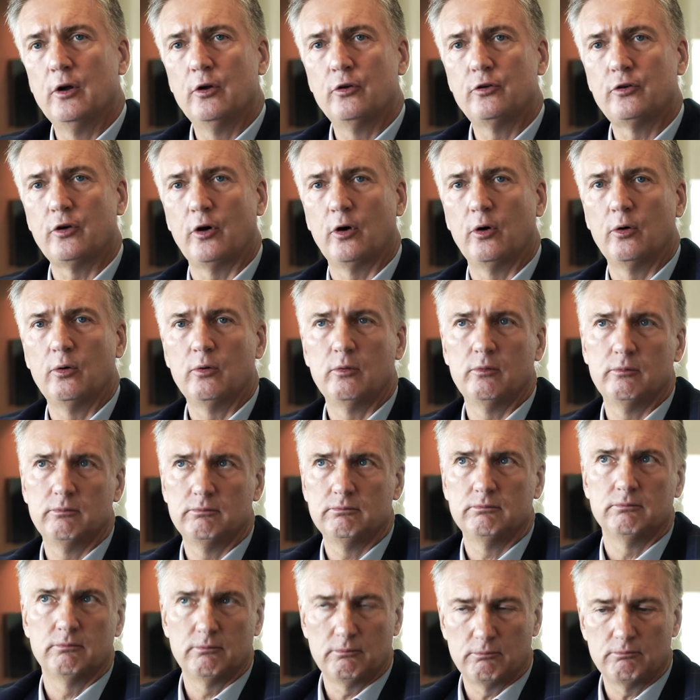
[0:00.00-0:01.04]
So
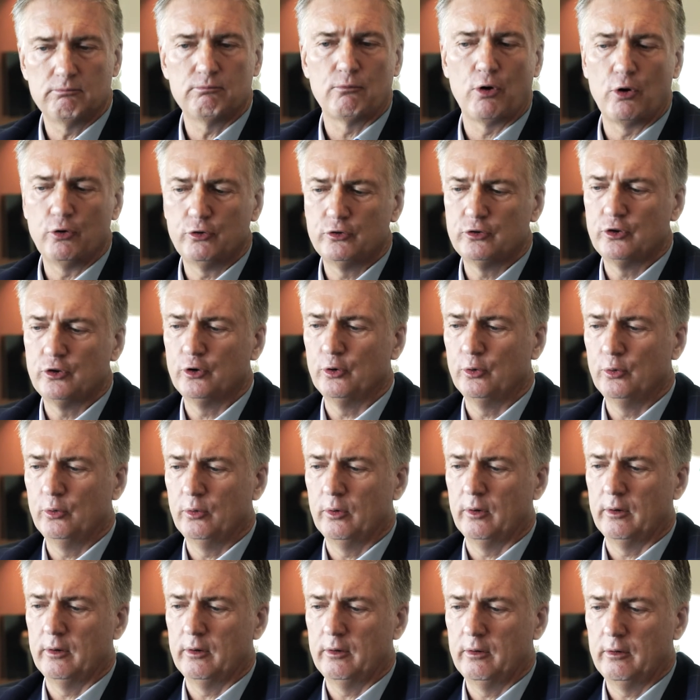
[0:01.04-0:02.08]
those two
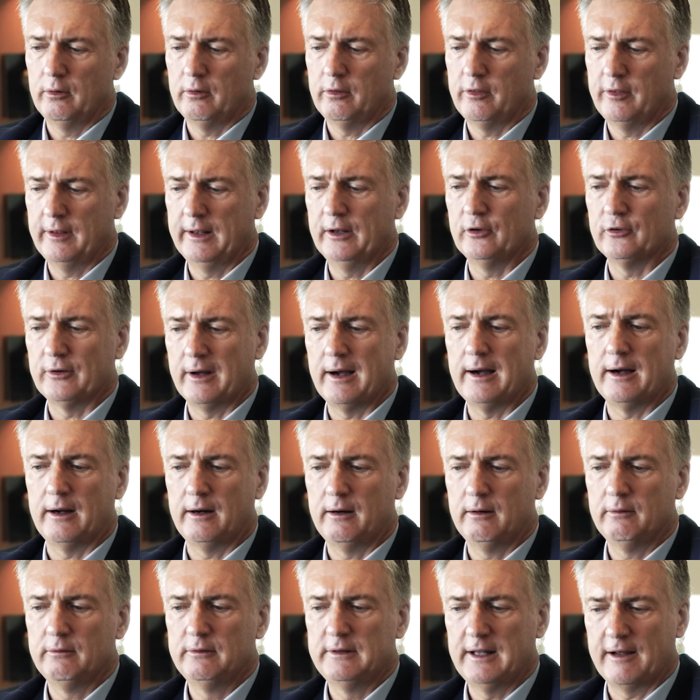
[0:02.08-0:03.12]
things
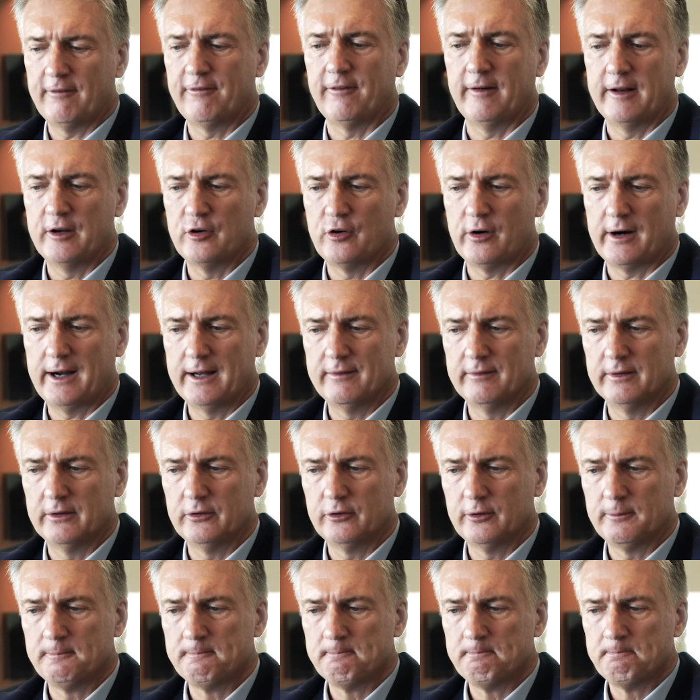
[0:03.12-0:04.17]
are definitely
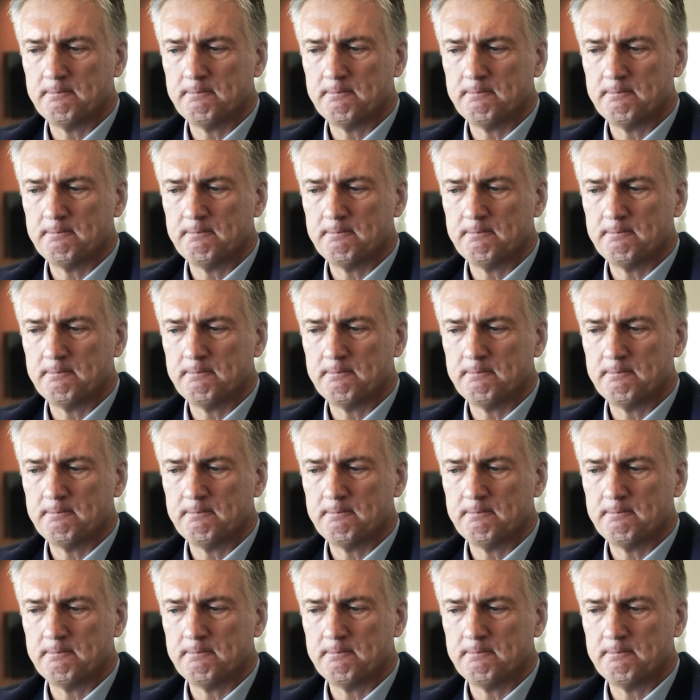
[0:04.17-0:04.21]
drivers.